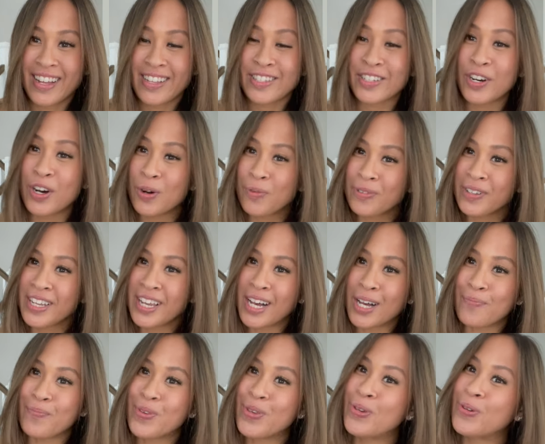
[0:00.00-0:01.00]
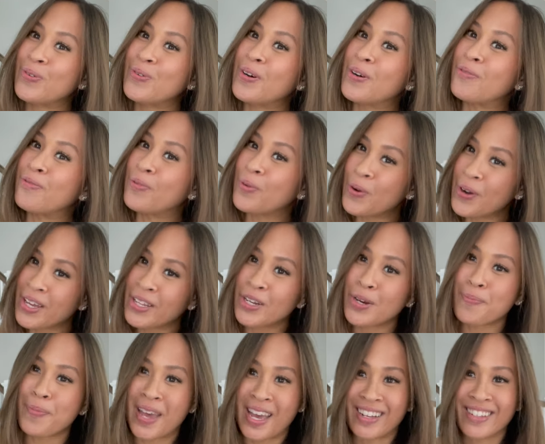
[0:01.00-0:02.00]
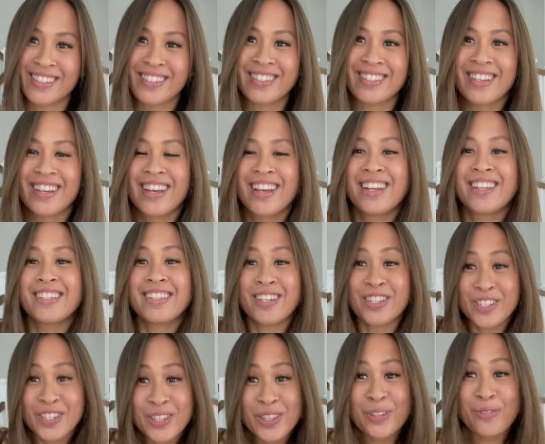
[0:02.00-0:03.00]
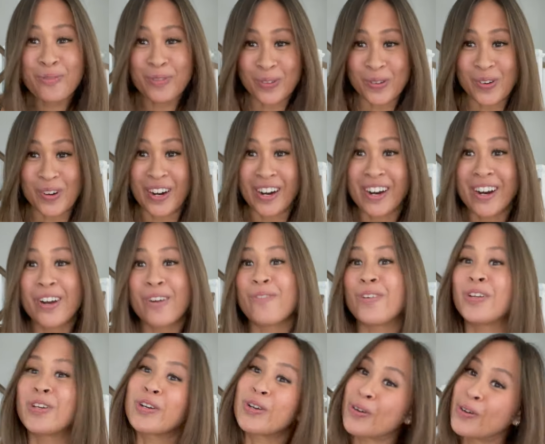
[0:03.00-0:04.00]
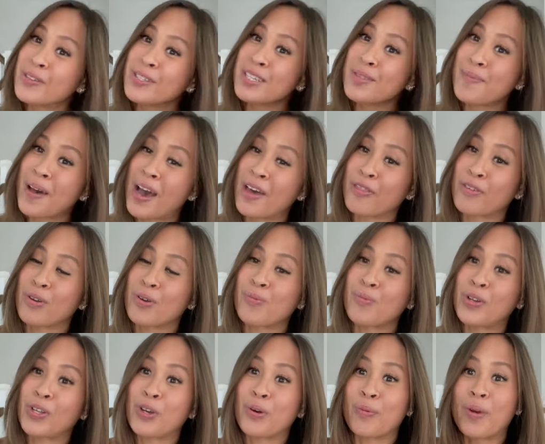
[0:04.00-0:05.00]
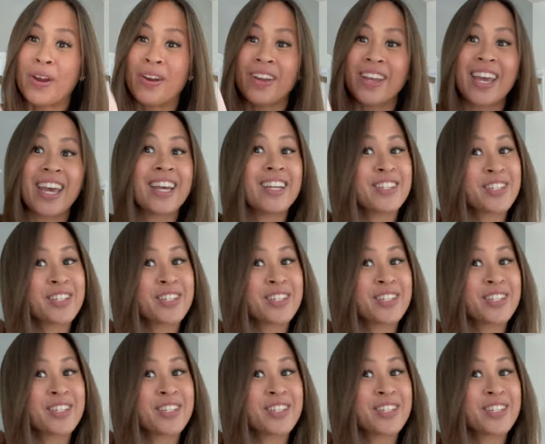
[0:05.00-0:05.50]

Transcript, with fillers: to hopefully help you avoid your pants touching the floor when you're going to the bathroom when you're wearing a